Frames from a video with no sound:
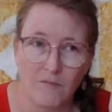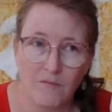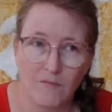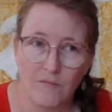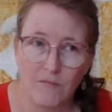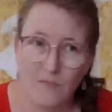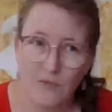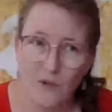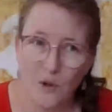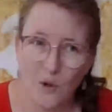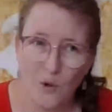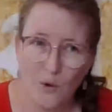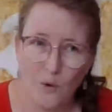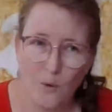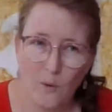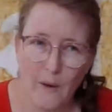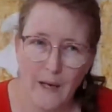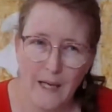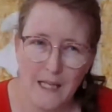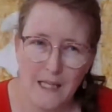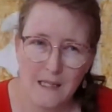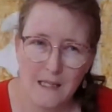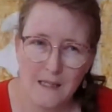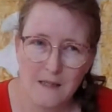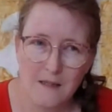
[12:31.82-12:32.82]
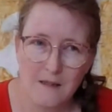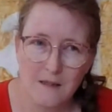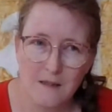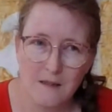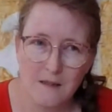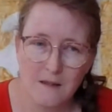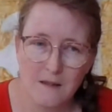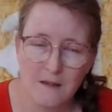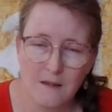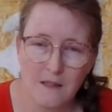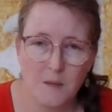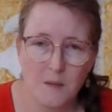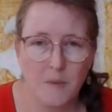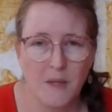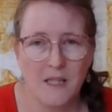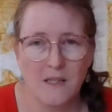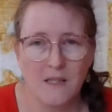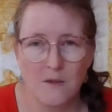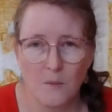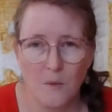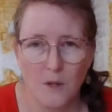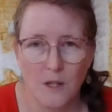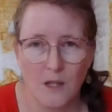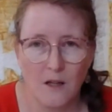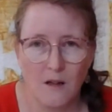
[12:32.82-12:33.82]
Not always. Depends
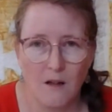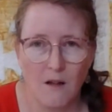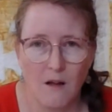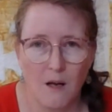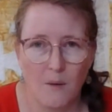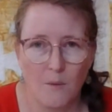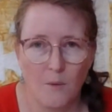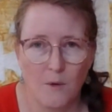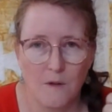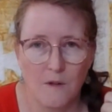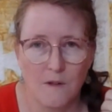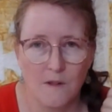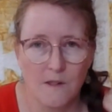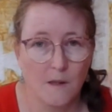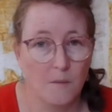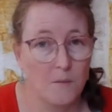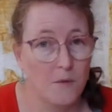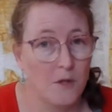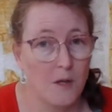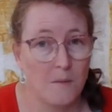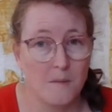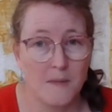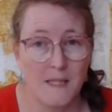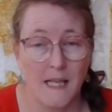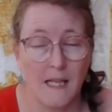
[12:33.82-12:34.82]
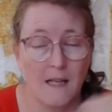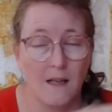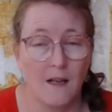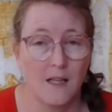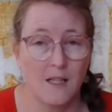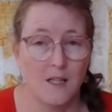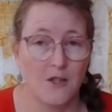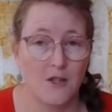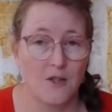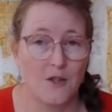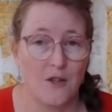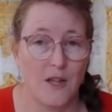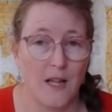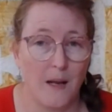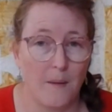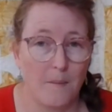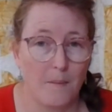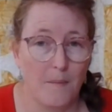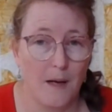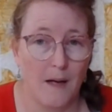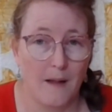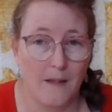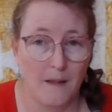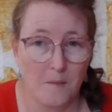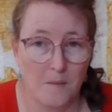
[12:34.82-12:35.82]
on what the client wants. Sometimes they like to do that
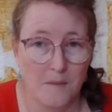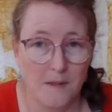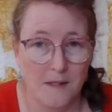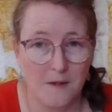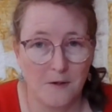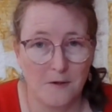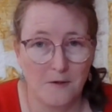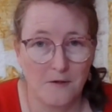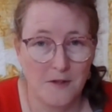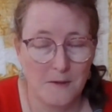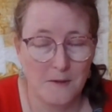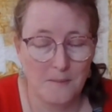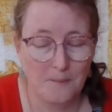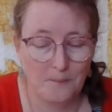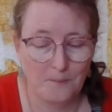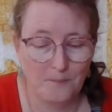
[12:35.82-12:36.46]
part themselves.